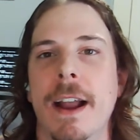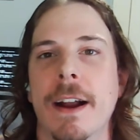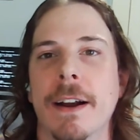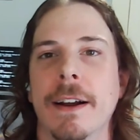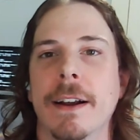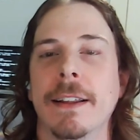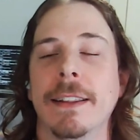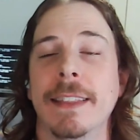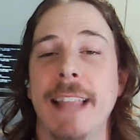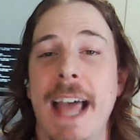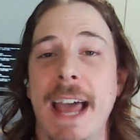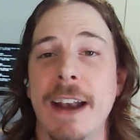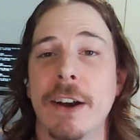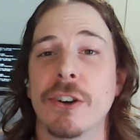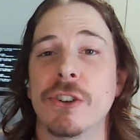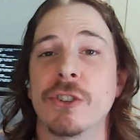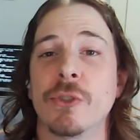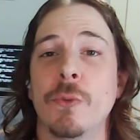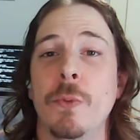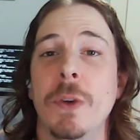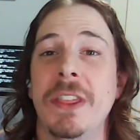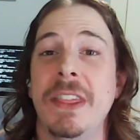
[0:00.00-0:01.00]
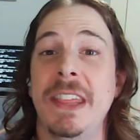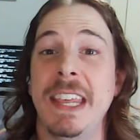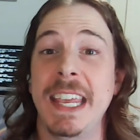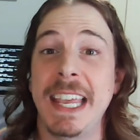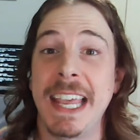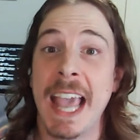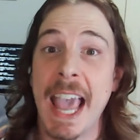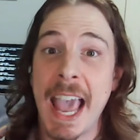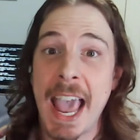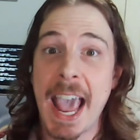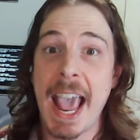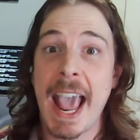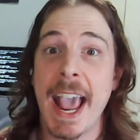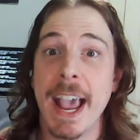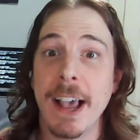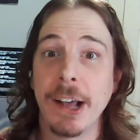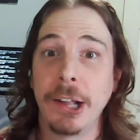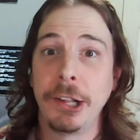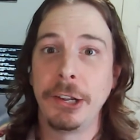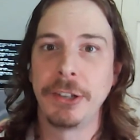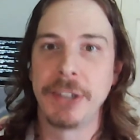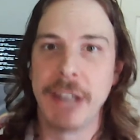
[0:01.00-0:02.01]
their letters with the
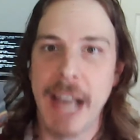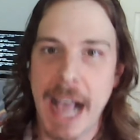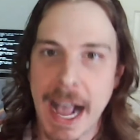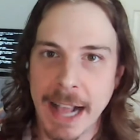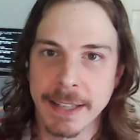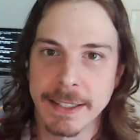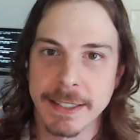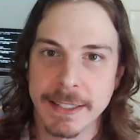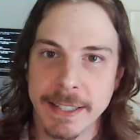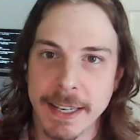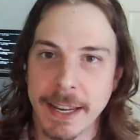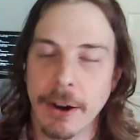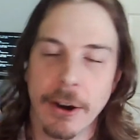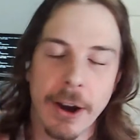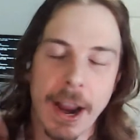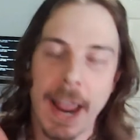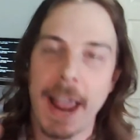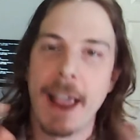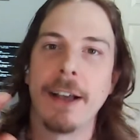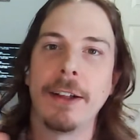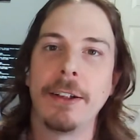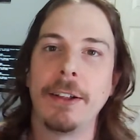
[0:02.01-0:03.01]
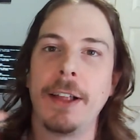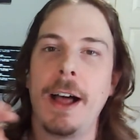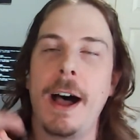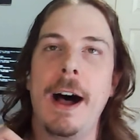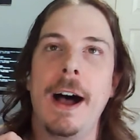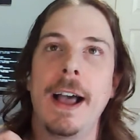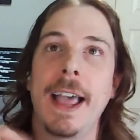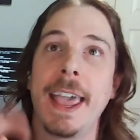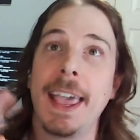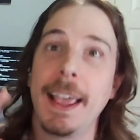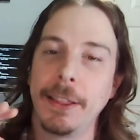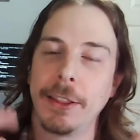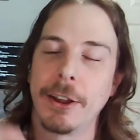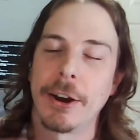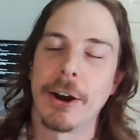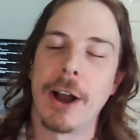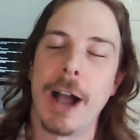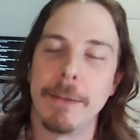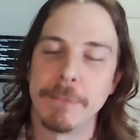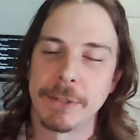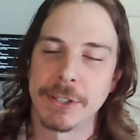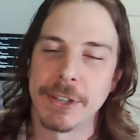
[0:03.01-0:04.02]
Hail Nazi, or Hail
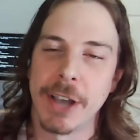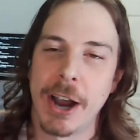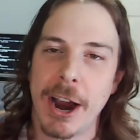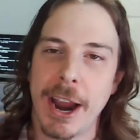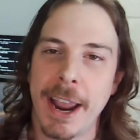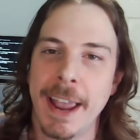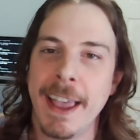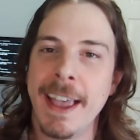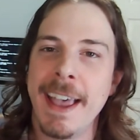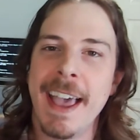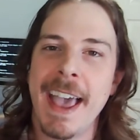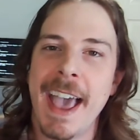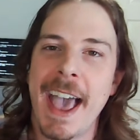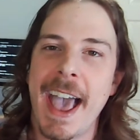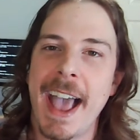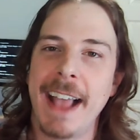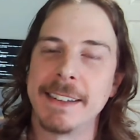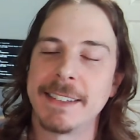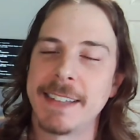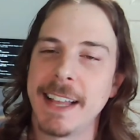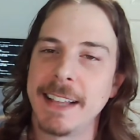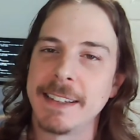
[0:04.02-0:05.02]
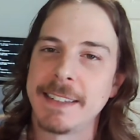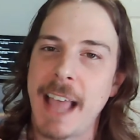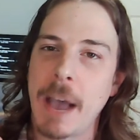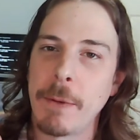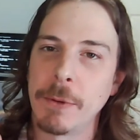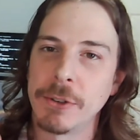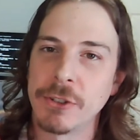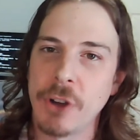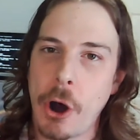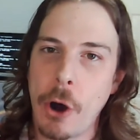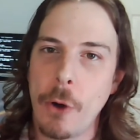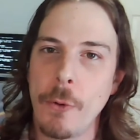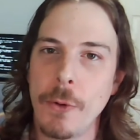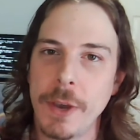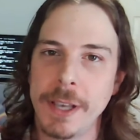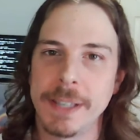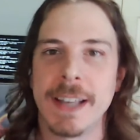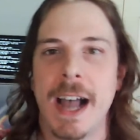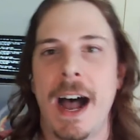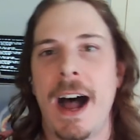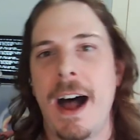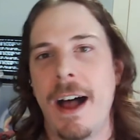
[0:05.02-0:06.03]
Hitler, I'm sorry. And since that was
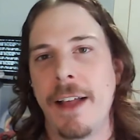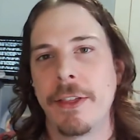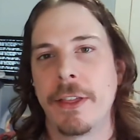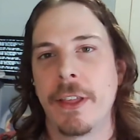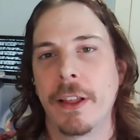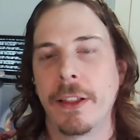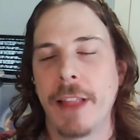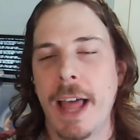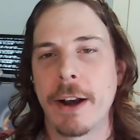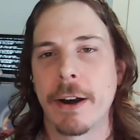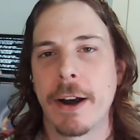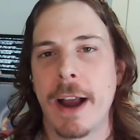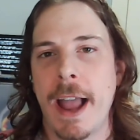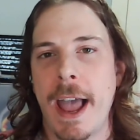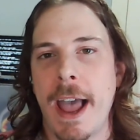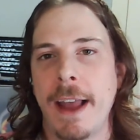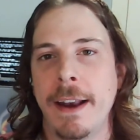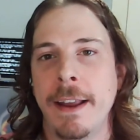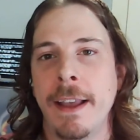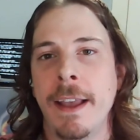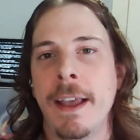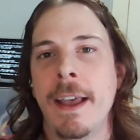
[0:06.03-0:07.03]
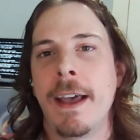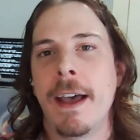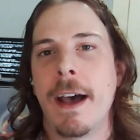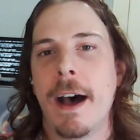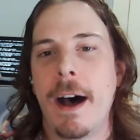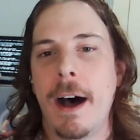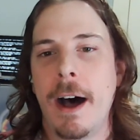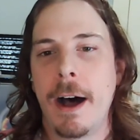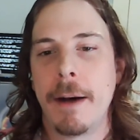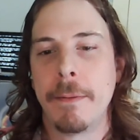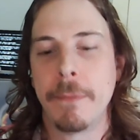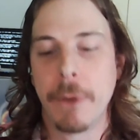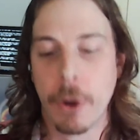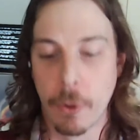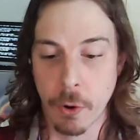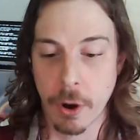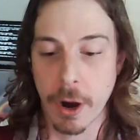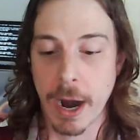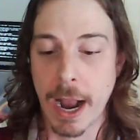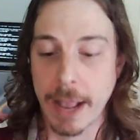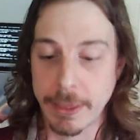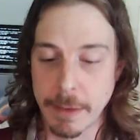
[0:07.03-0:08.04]
always on the letterhead,
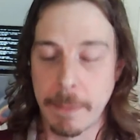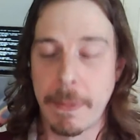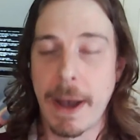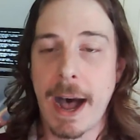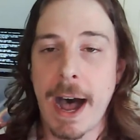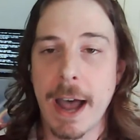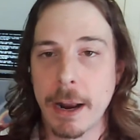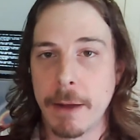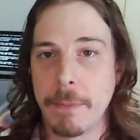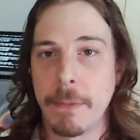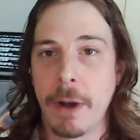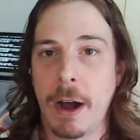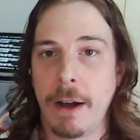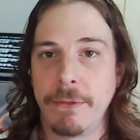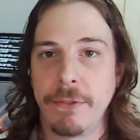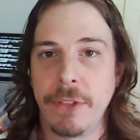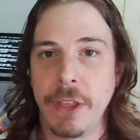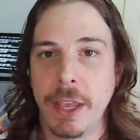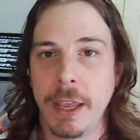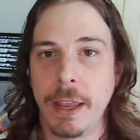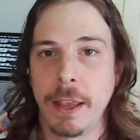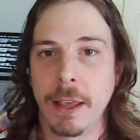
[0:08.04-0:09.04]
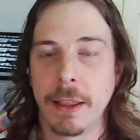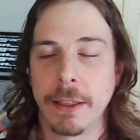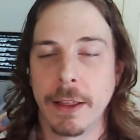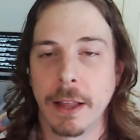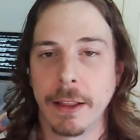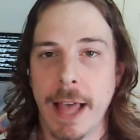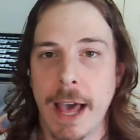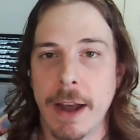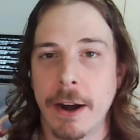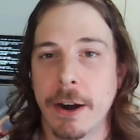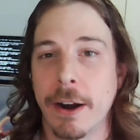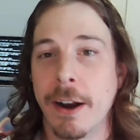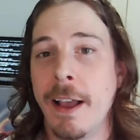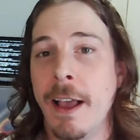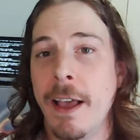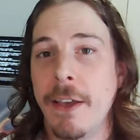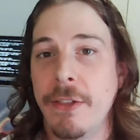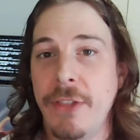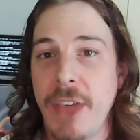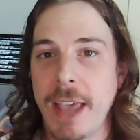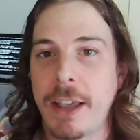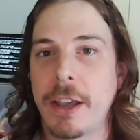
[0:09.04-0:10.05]
or at the bottom of the letter,
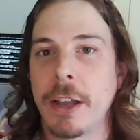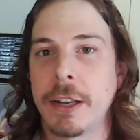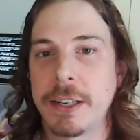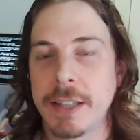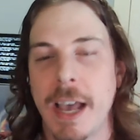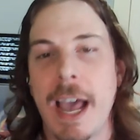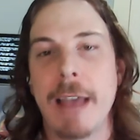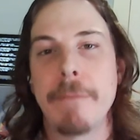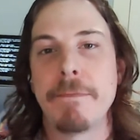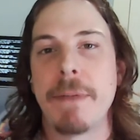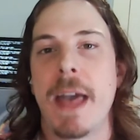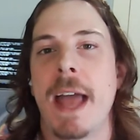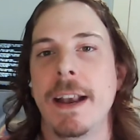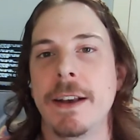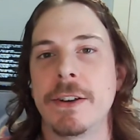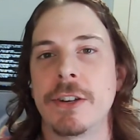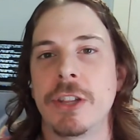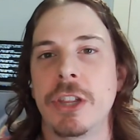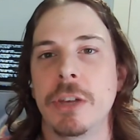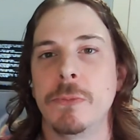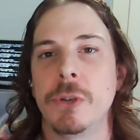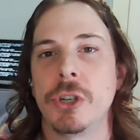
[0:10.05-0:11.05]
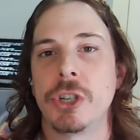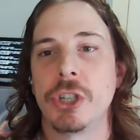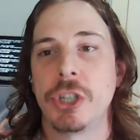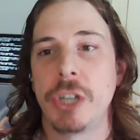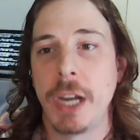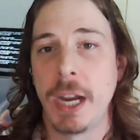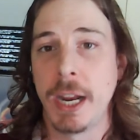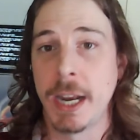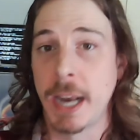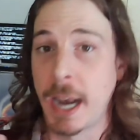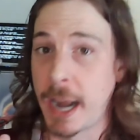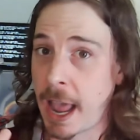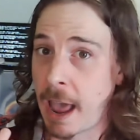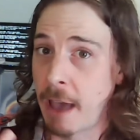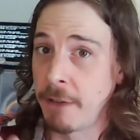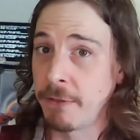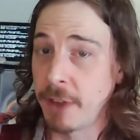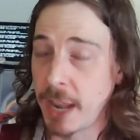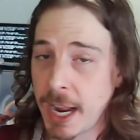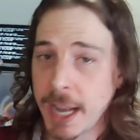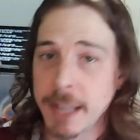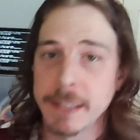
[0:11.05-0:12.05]
they could type that into the machine and
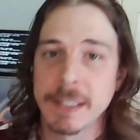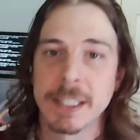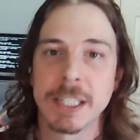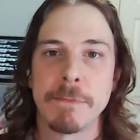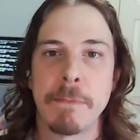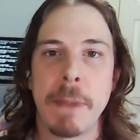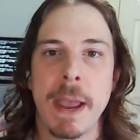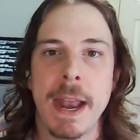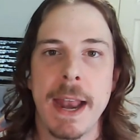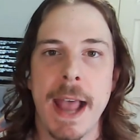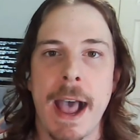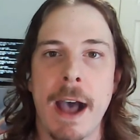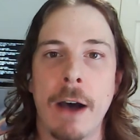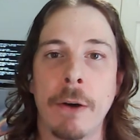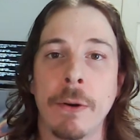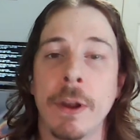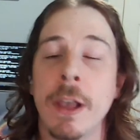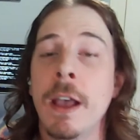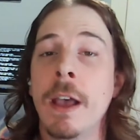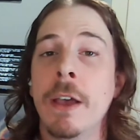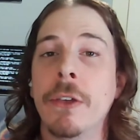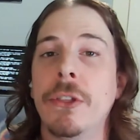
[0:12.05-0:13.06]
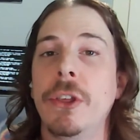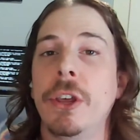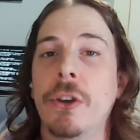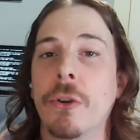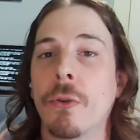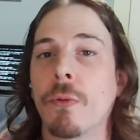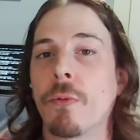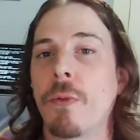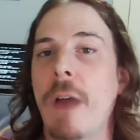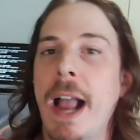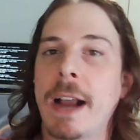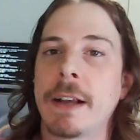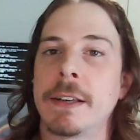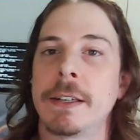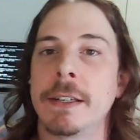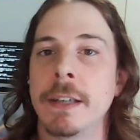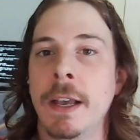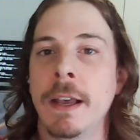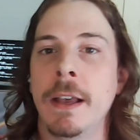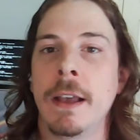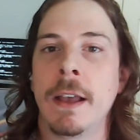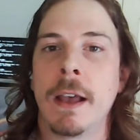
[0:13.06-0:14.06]
have it spit out the
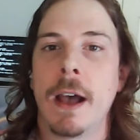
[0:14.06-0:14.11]
correct